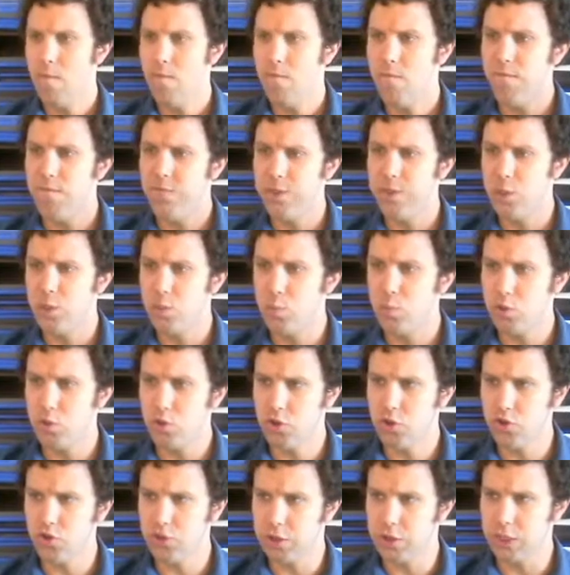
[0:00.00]
visual
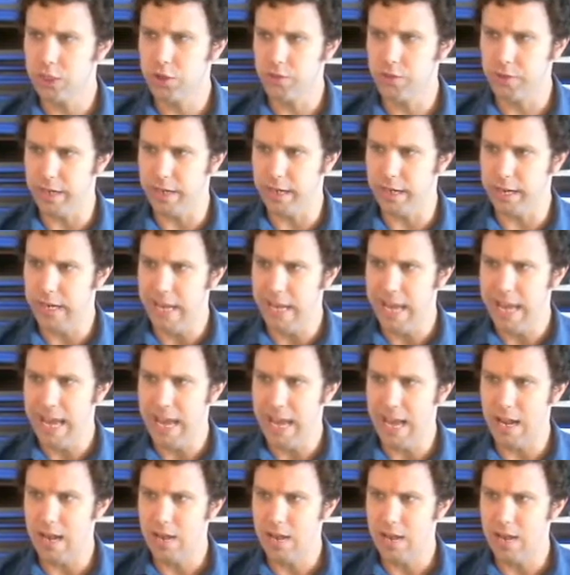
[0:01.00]
trickery
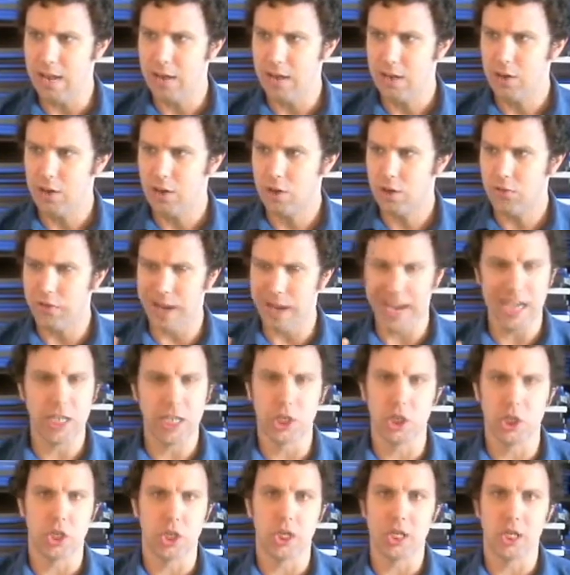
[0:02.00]
and
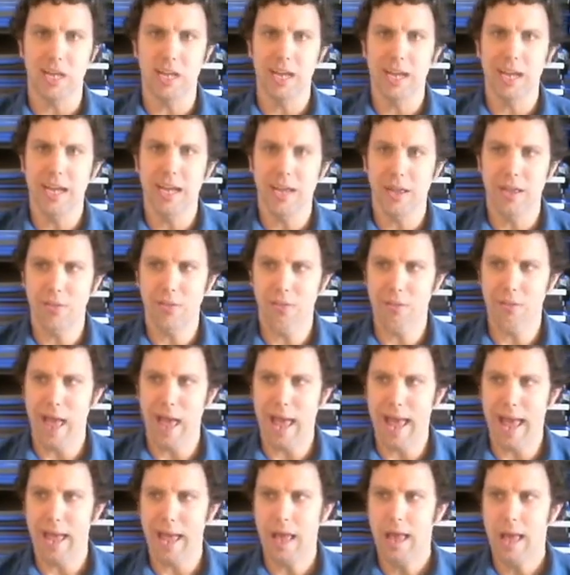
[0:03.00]
grandeur
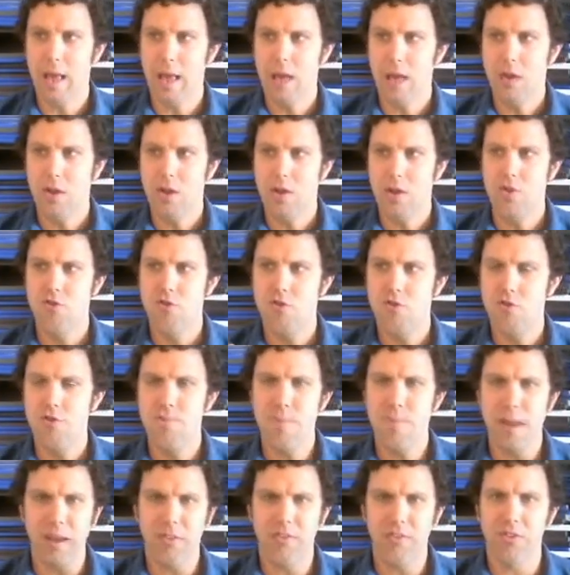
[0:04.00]
that just
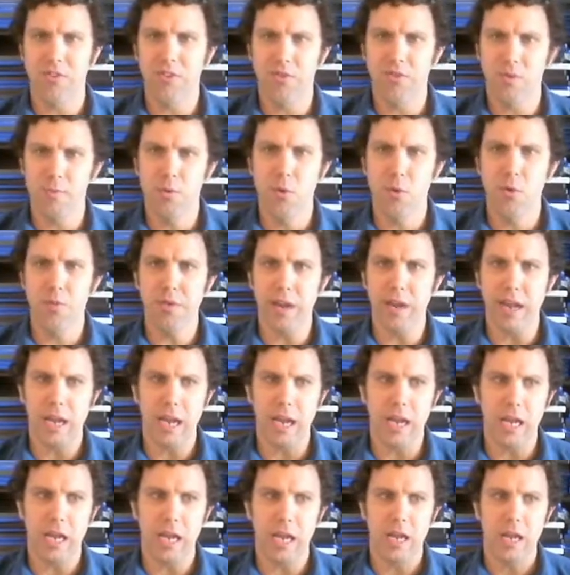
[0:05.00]
makes this
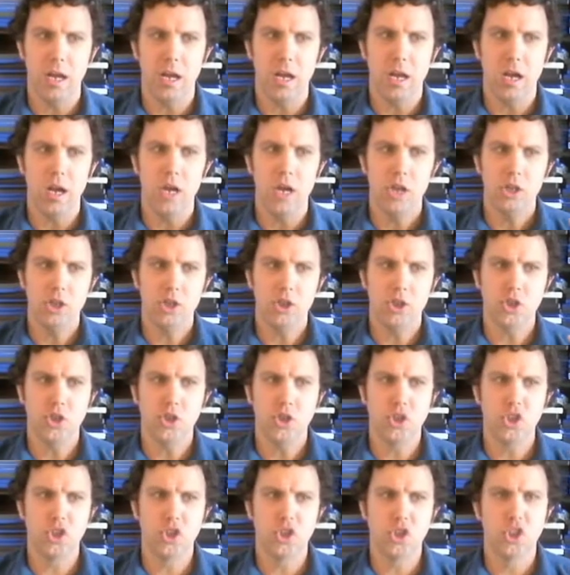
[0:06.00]
movie
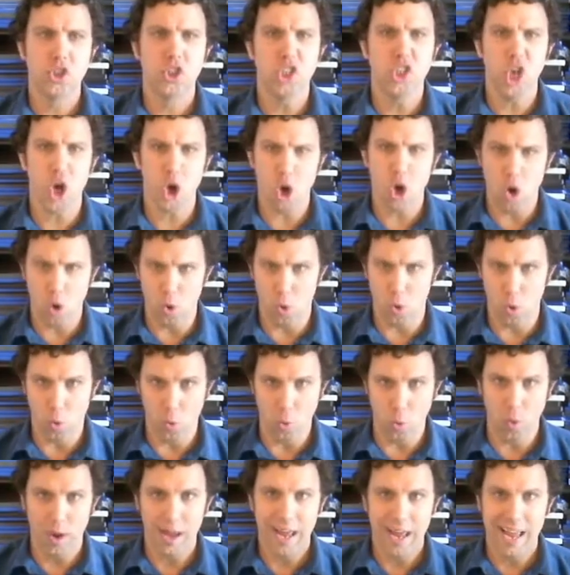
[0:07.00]
so
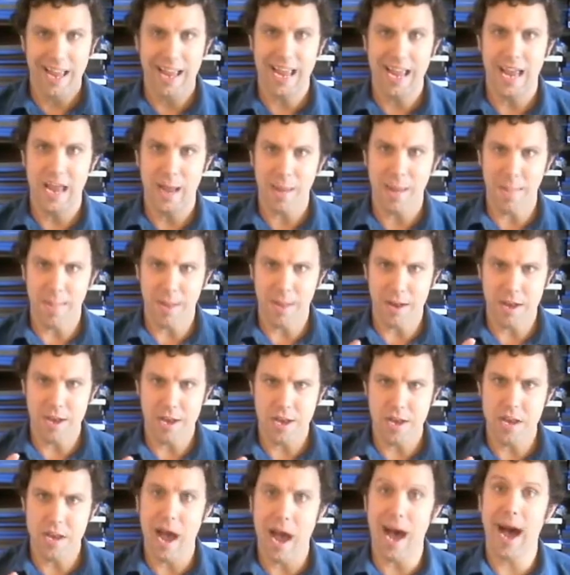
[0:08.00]

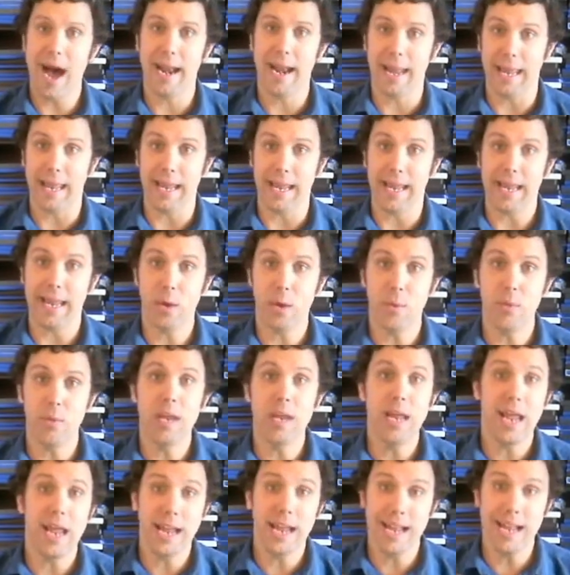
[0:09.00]
hypnotic. You
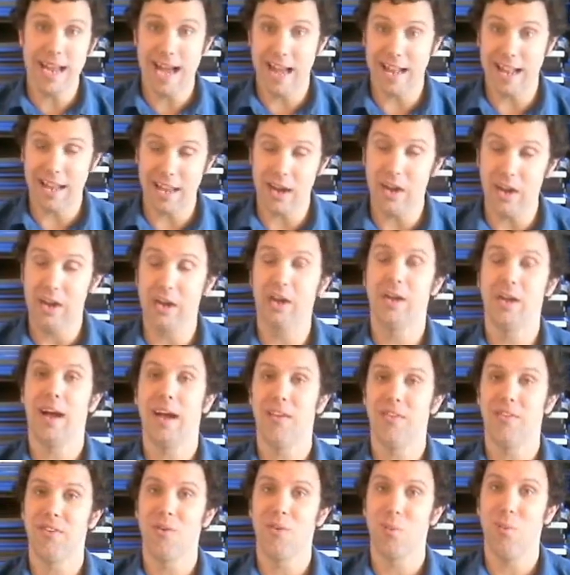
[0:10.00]
cannot tear your
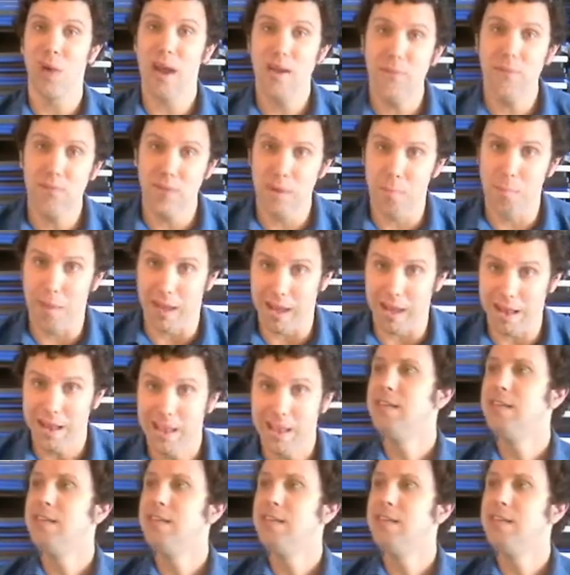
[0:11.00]
eyes away from it.